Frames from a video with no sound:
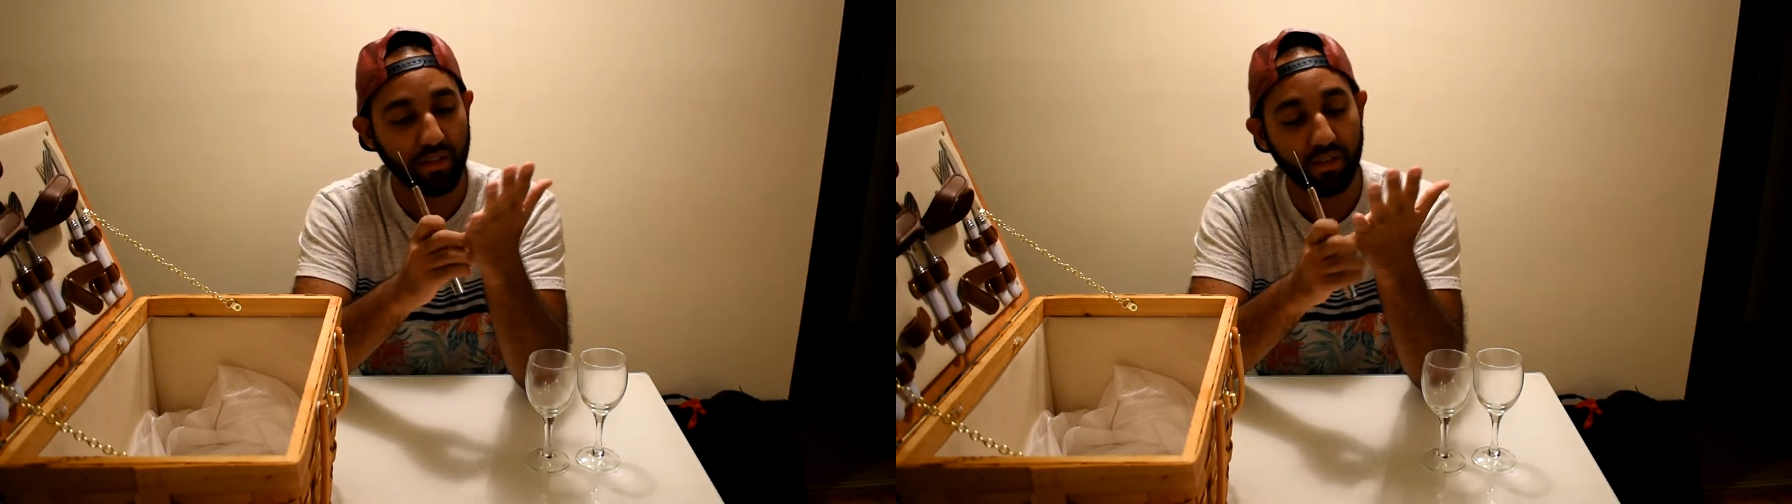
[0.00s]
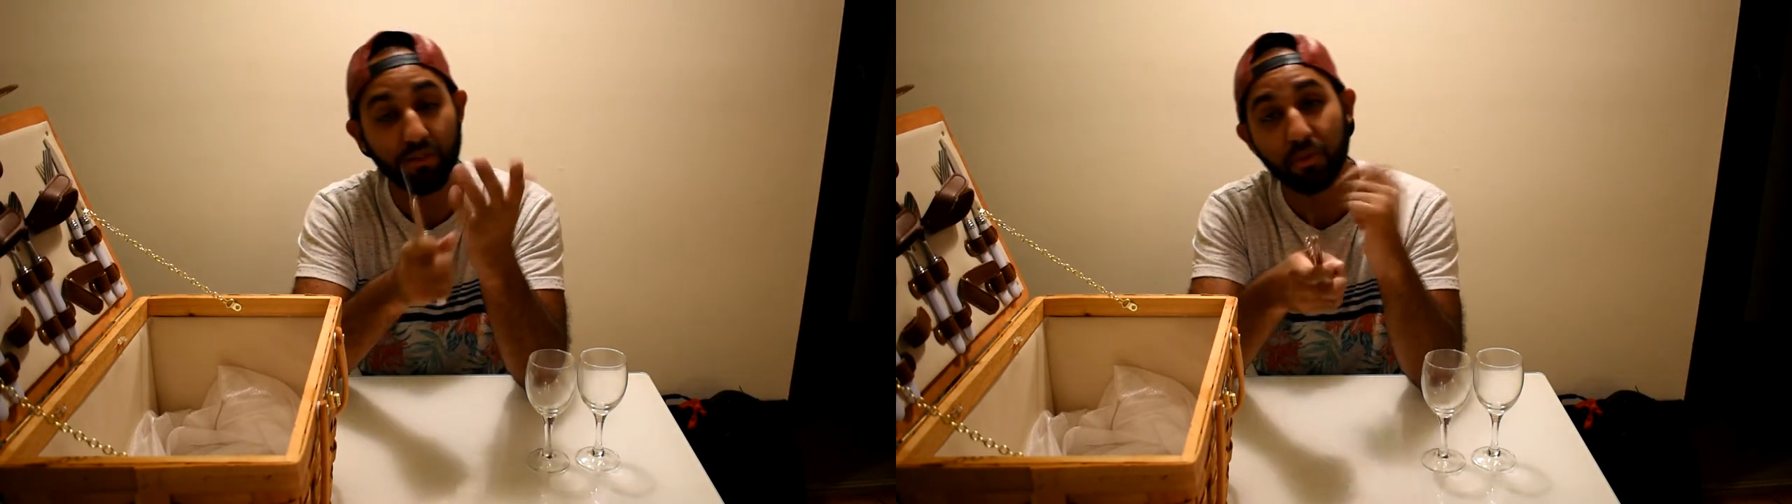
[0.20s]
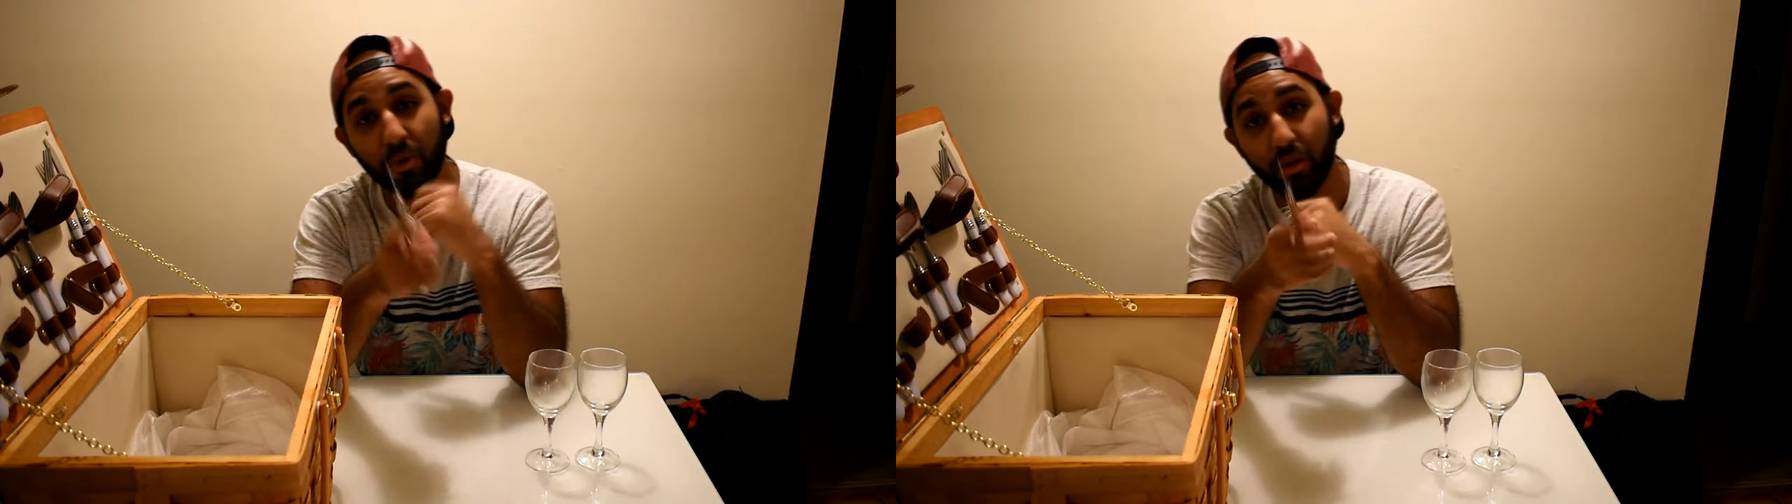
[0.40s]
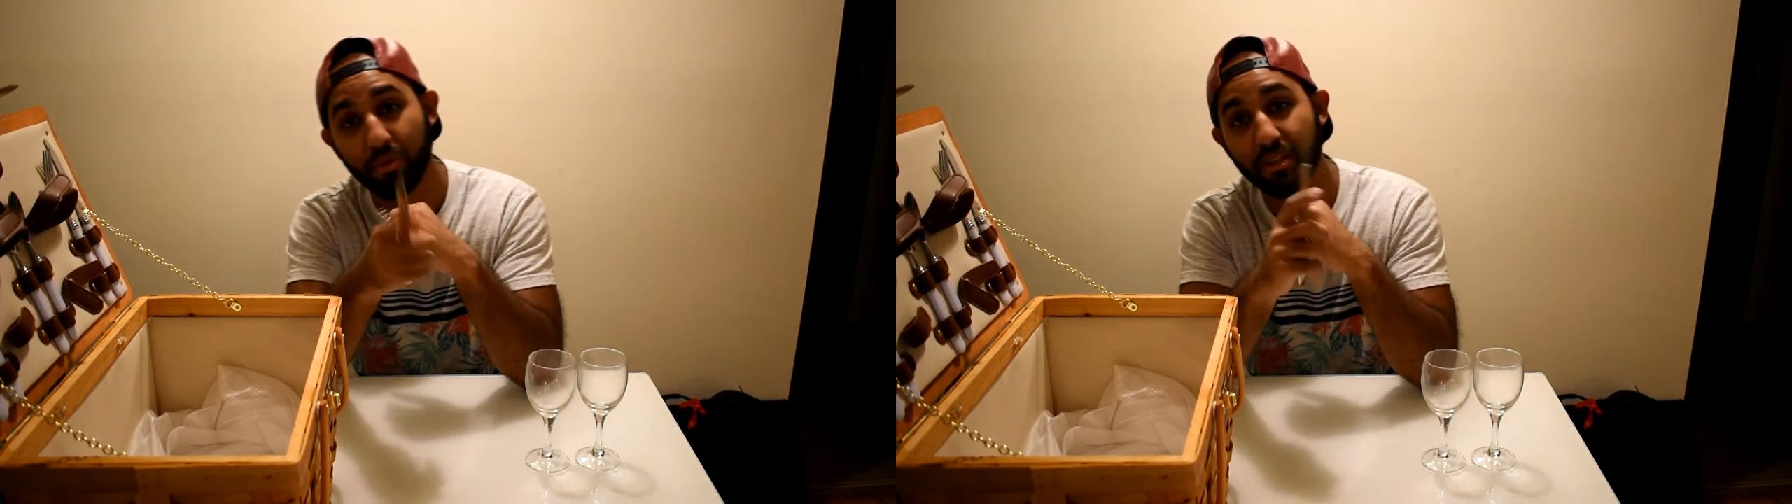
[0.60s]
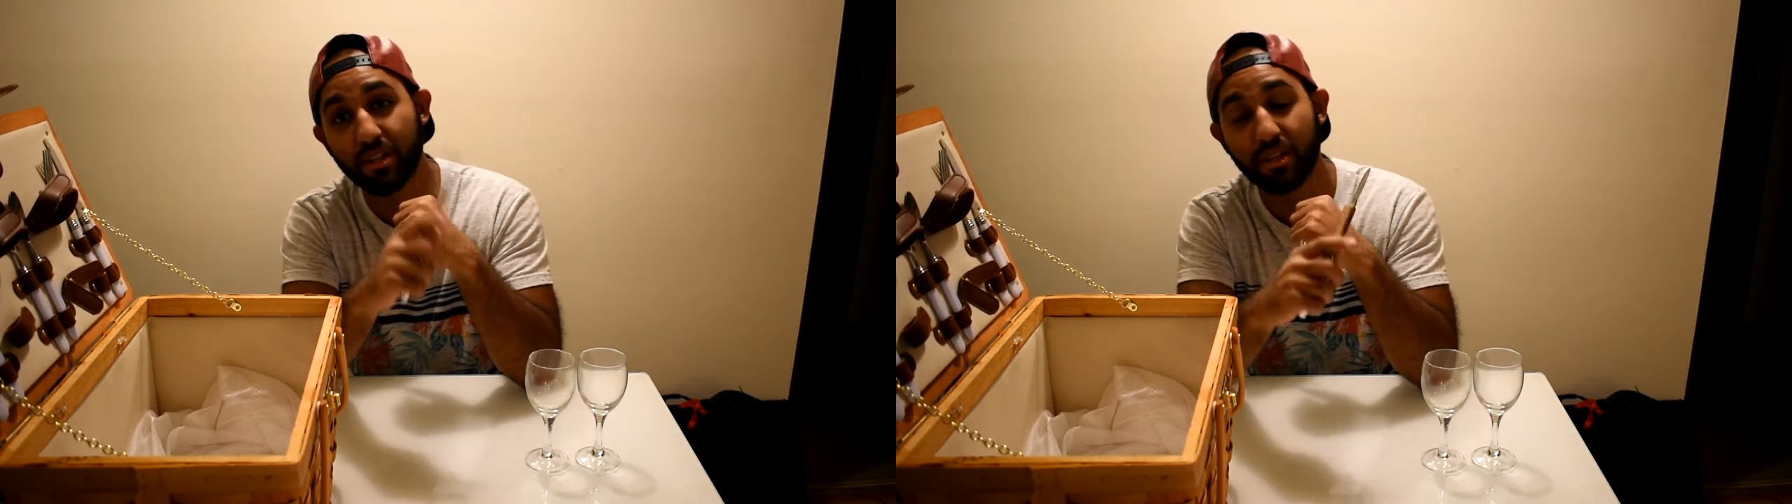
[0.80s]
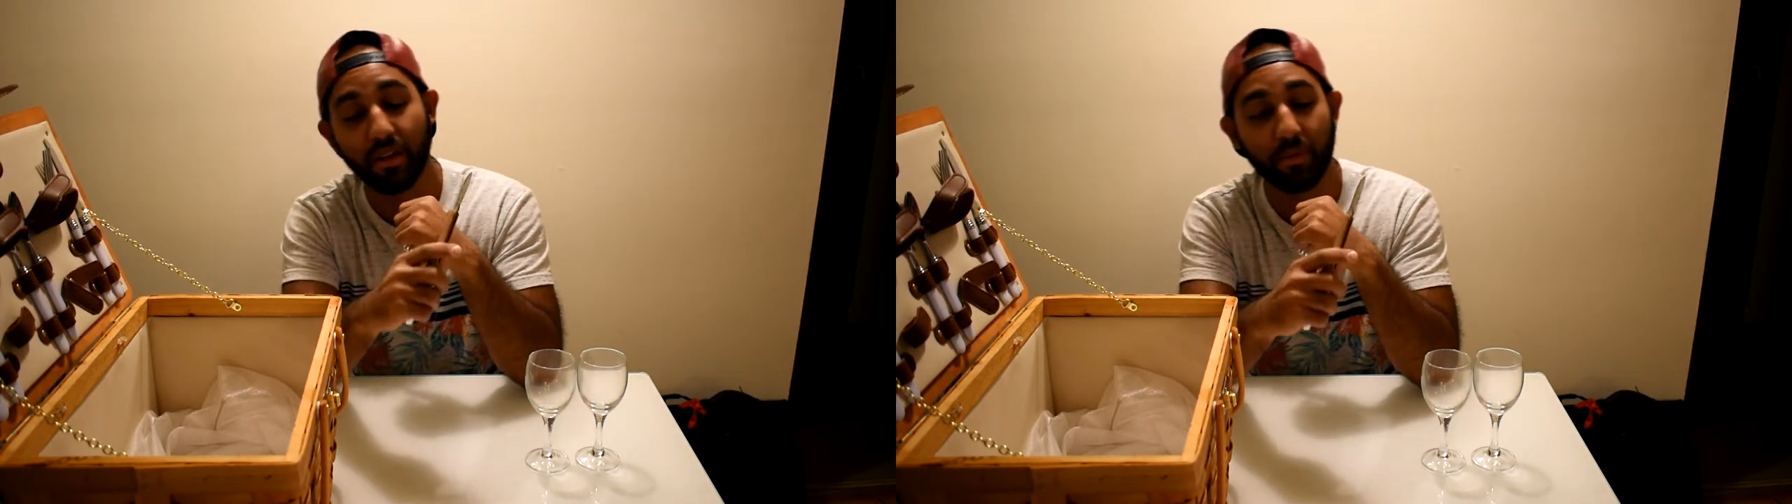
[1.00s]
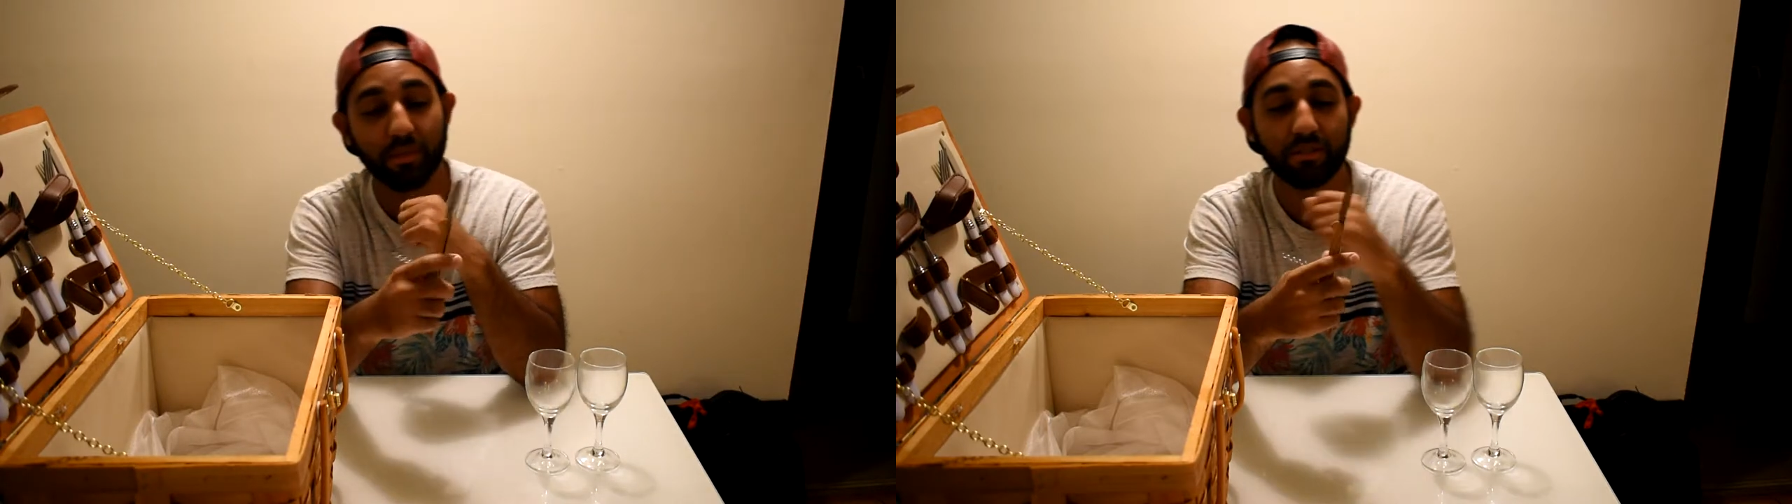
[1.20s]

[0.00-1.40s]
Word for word: It left the mark, but it didn't cut me.